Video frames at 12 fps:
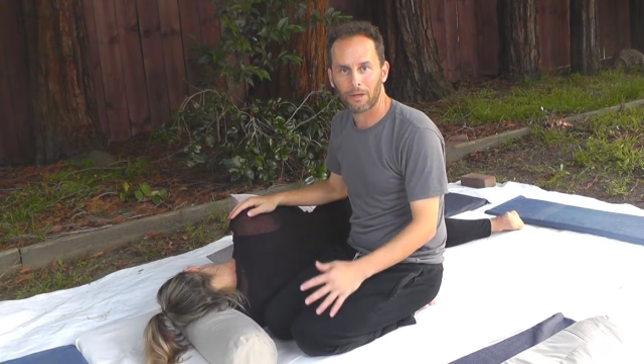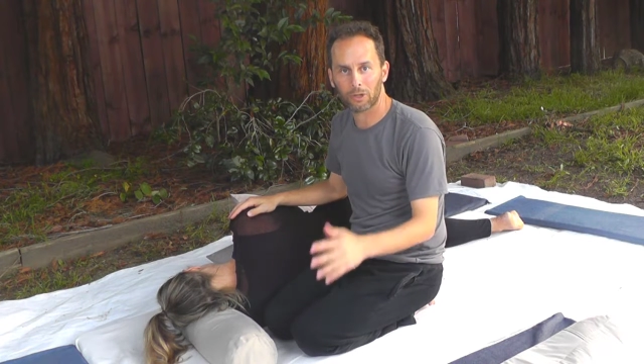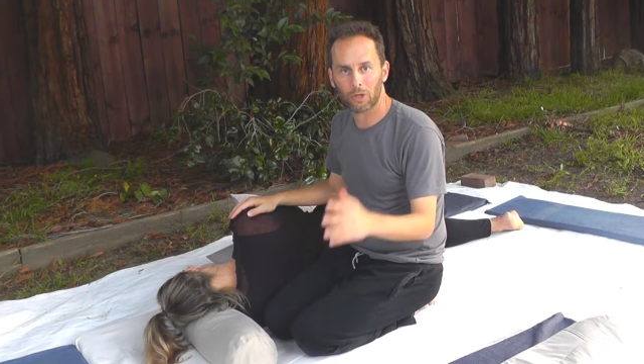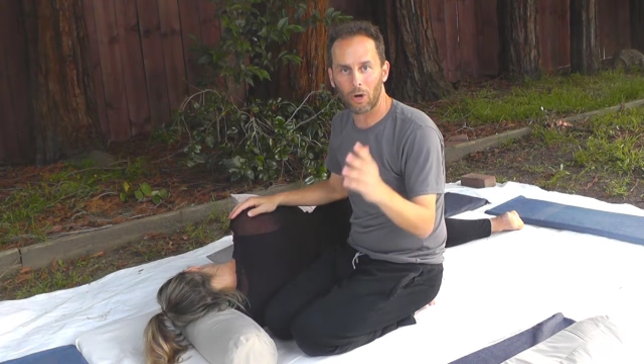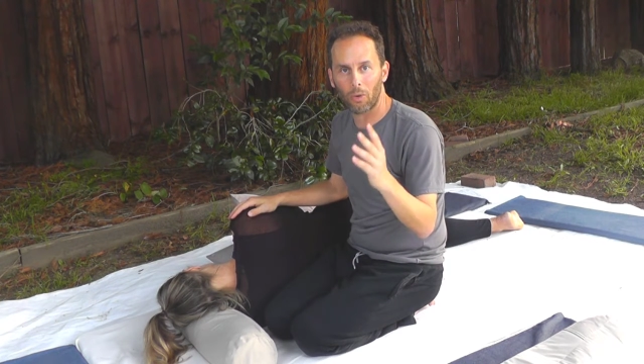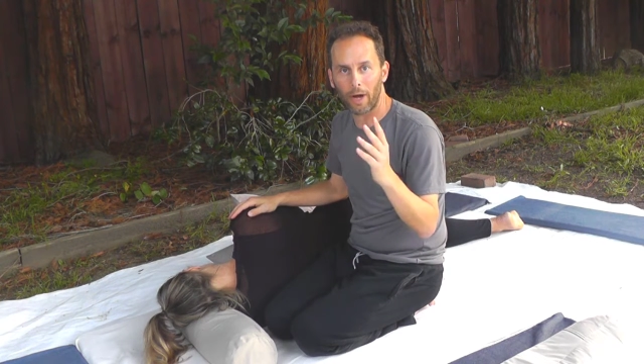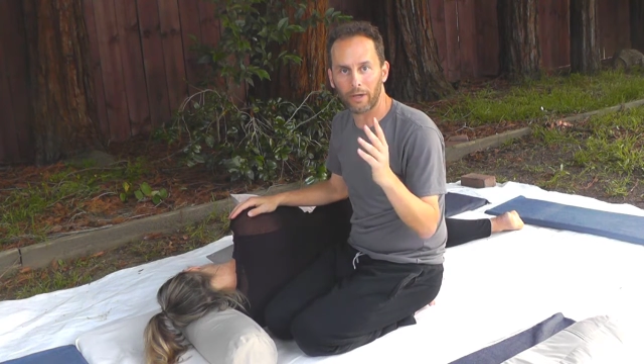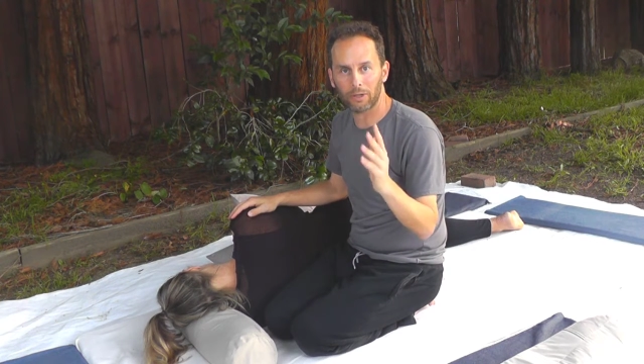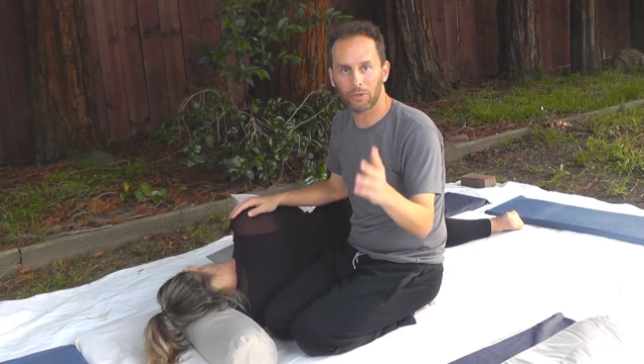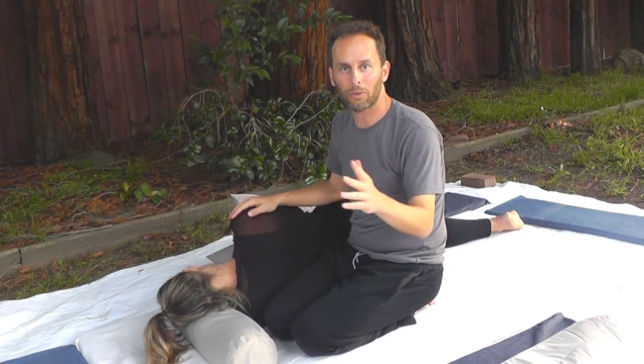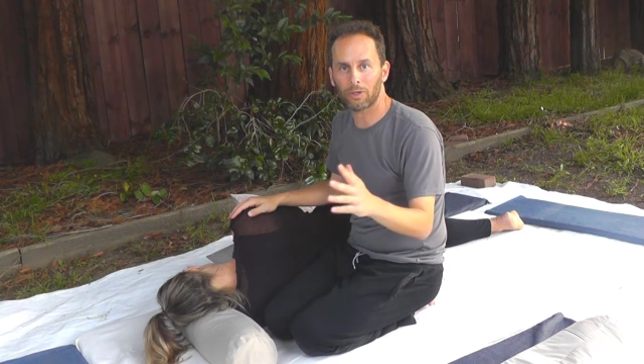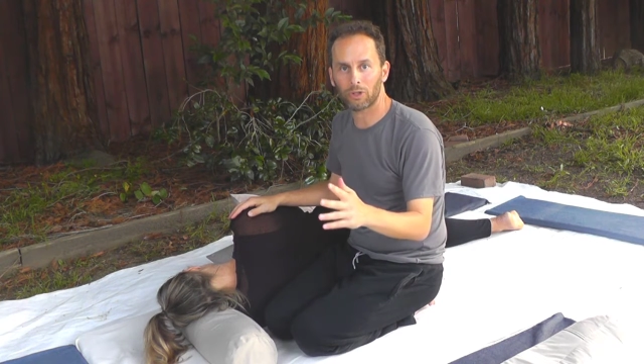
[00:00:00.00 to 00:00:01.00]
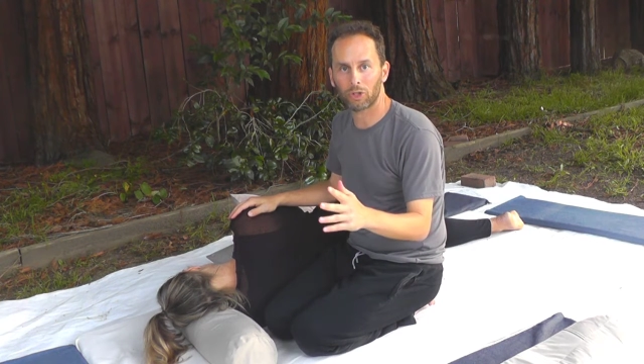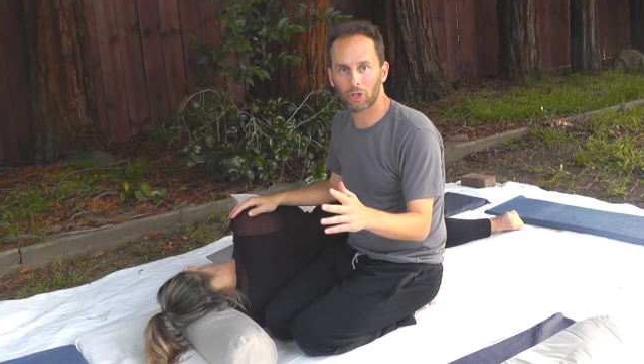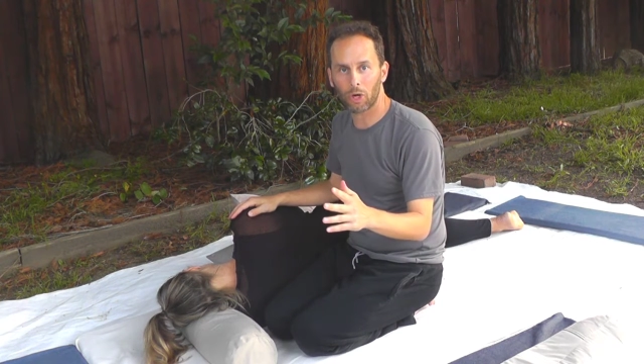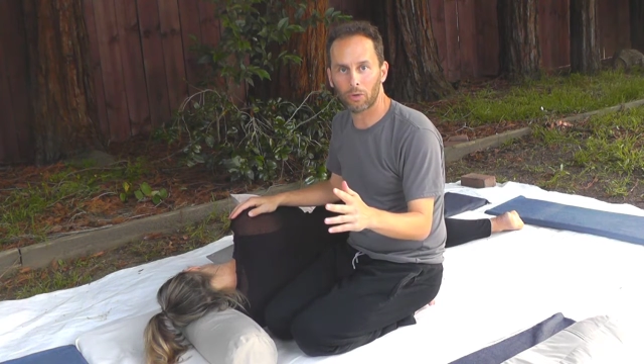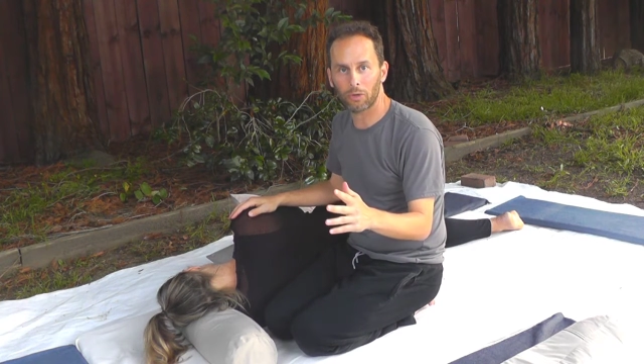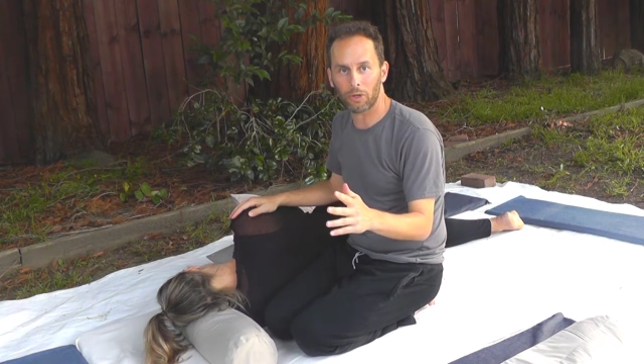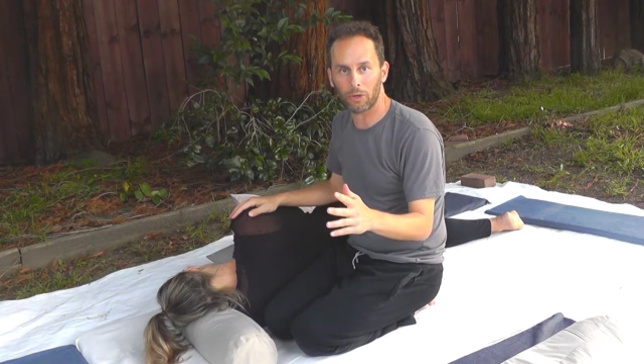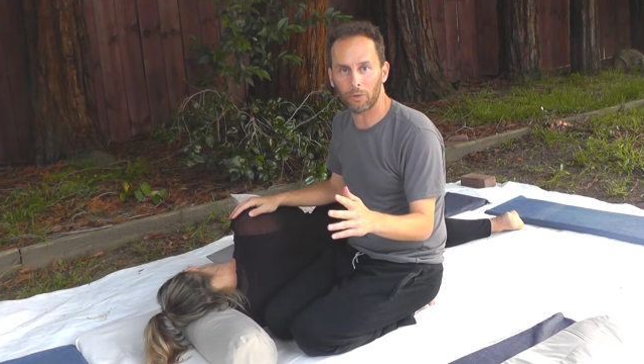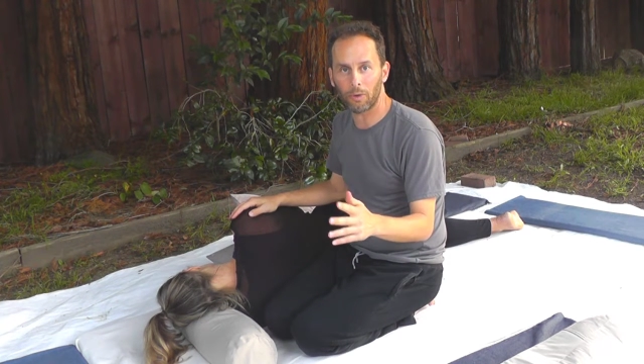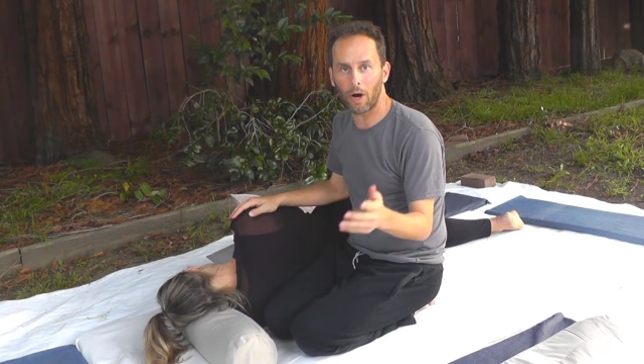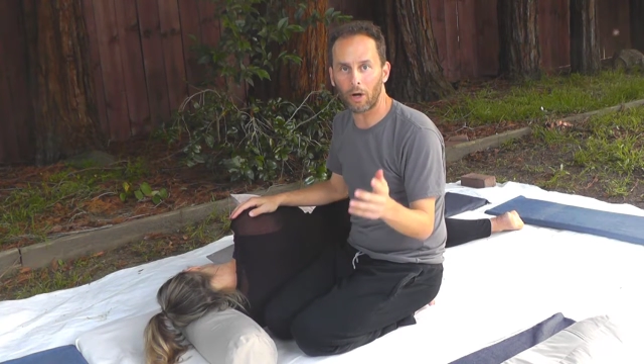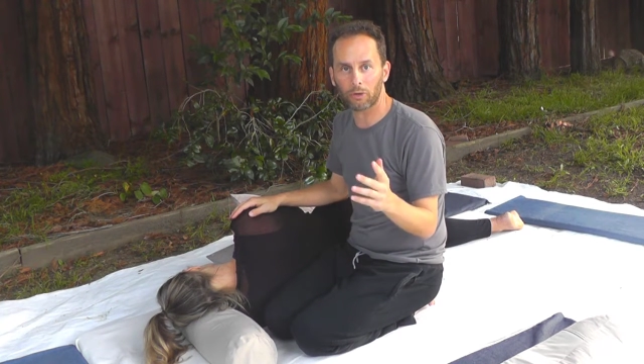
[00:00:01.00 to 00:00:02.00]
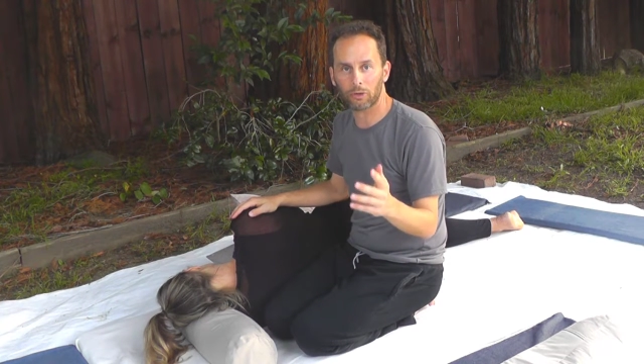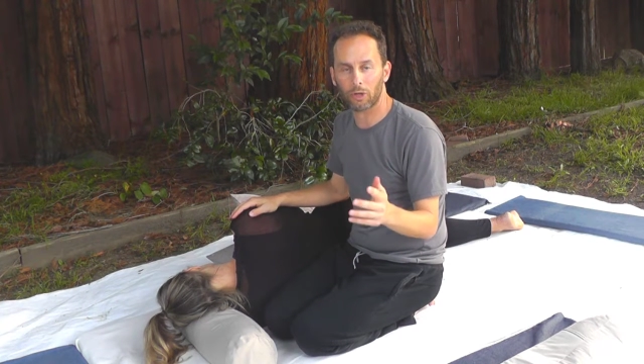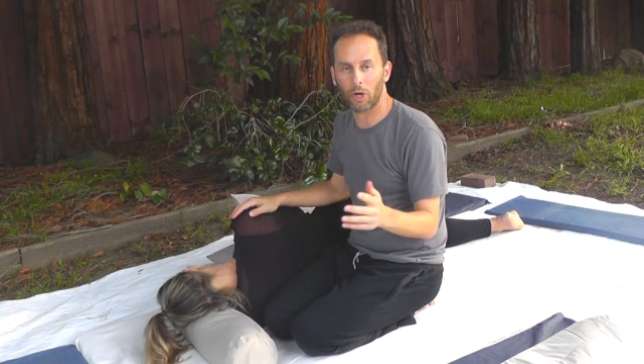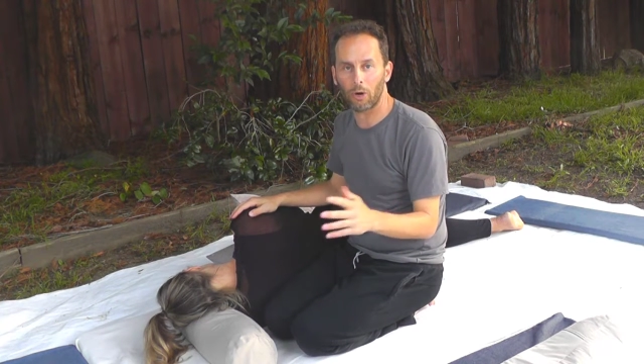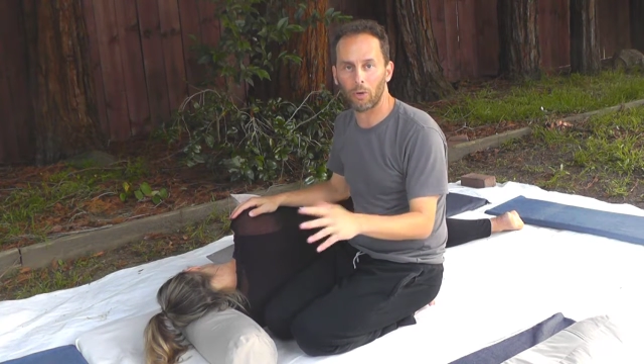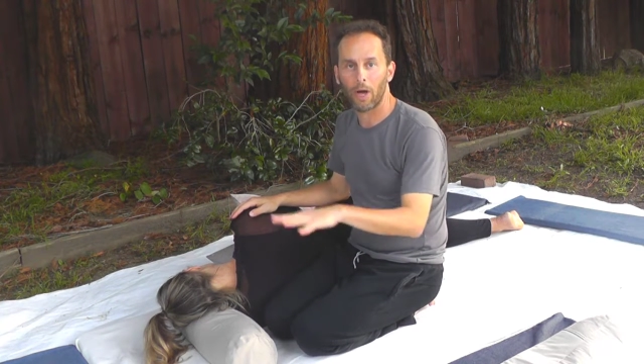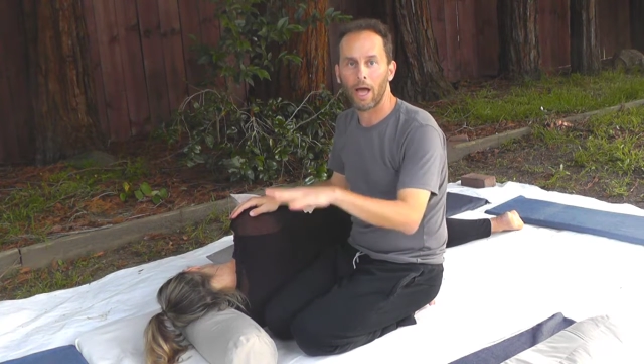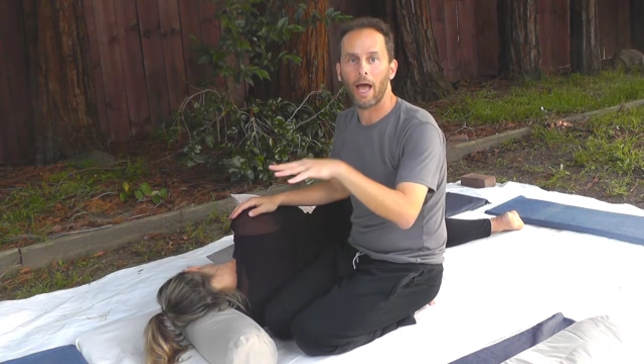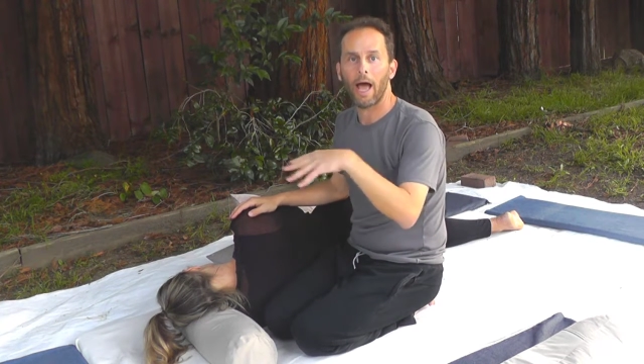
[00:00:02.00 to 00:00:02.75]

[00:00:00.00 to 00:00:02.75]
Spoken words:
So I do want to show you also